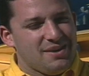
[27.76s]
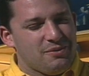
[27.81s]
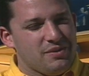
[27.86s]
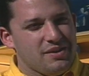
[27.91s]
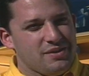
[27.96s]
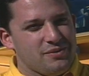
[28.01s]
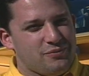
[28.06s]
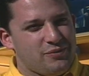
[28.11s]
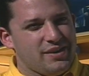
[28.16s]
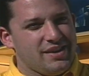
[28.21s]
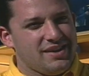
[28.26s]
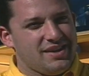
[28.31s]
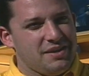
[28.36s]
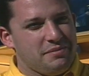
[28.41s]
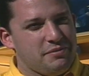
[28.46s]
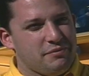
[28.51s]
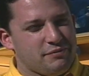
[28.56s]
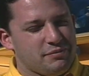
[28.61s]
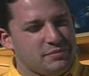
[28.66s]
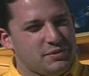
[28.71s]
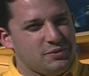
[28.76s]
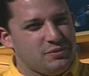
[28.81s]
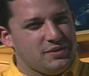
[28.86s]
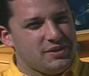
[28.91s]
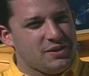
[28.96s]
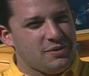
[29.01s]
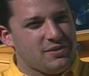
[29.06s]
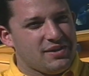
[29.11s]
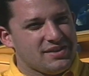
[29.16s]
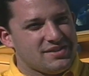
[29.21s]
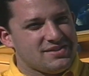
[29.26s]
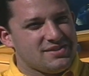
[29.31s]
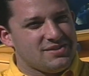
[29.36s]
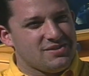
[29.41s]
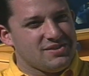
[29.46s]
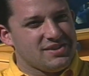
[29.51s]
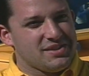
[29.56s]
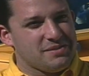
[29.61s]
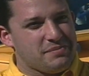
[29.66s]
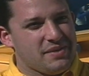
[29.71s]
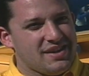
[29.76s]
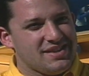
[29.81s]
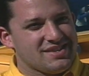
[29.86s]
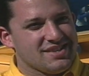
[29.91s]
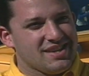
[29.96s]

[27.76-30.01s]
Well, if we can keep him from doing donuts during the pace